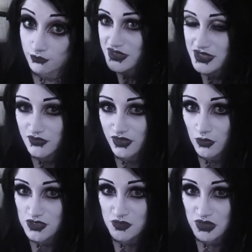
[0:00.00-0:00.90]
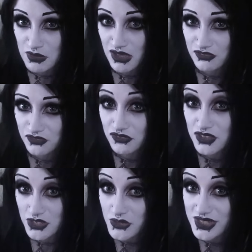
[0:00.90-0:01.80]
Instead of it costing me about
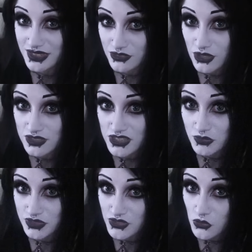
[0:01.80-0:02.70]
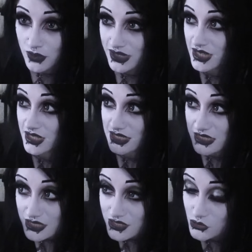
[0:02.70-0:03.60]
50 New Zealand dollars, which is already
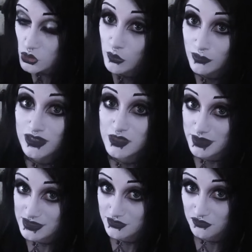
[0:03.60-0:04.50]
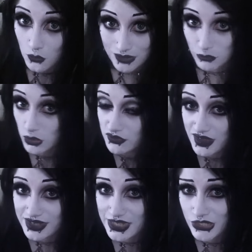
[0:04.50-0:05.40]
super expensive for one bottle of
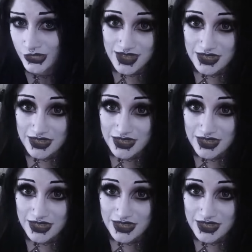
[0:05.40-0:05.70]
foundation,